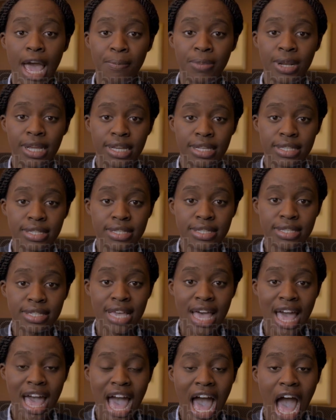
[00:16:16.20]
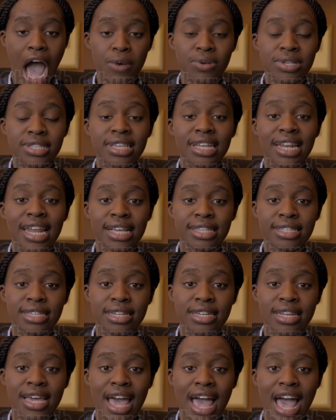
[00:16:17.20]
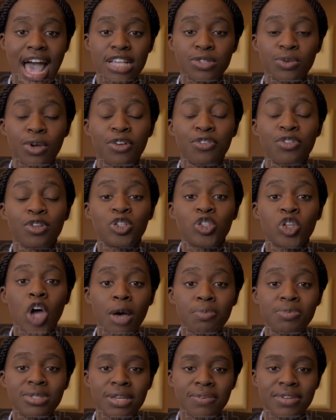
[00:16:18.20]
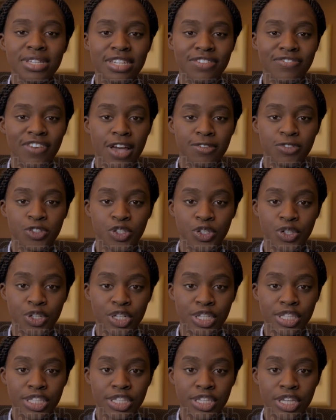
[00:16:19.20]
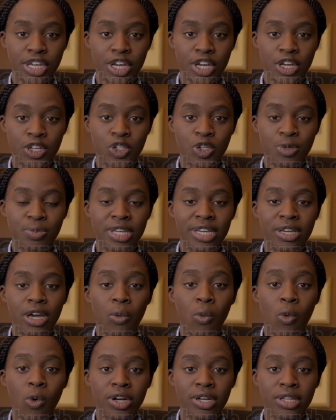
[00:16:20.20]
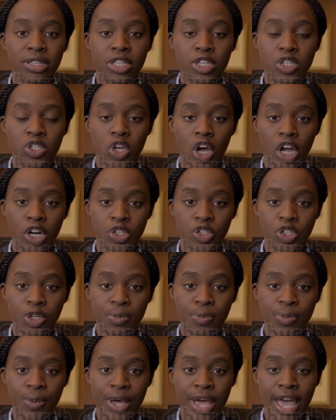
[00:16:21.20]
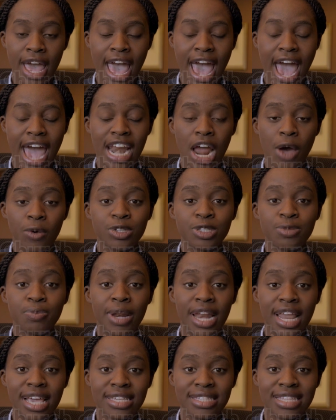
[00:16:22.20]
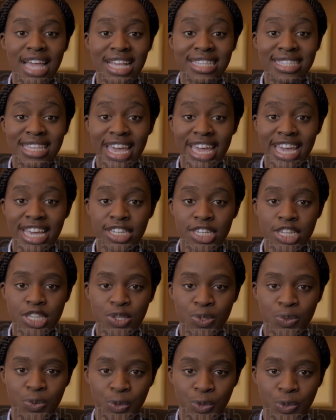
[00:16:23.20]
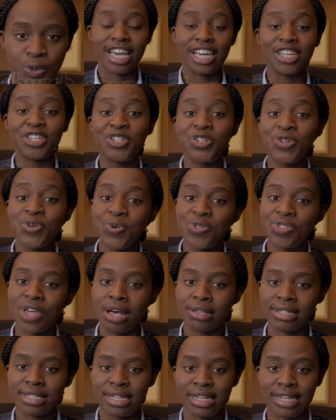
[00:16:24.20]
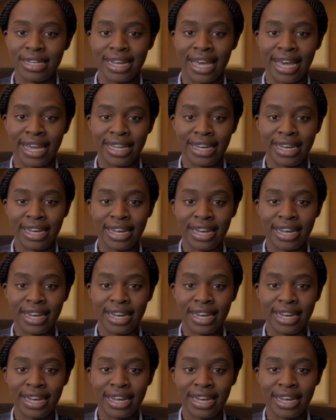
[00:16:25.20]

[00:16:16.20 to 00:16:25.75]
applicants, I was selected as one of the top 75 students to be awarded the scholarship, and I was placed at Saheti School in 2009.